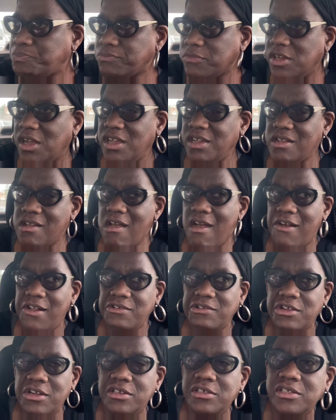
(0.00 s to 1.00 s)
It kind
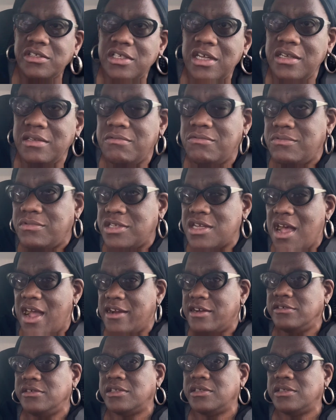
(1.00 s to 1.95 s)
of tastes like tiger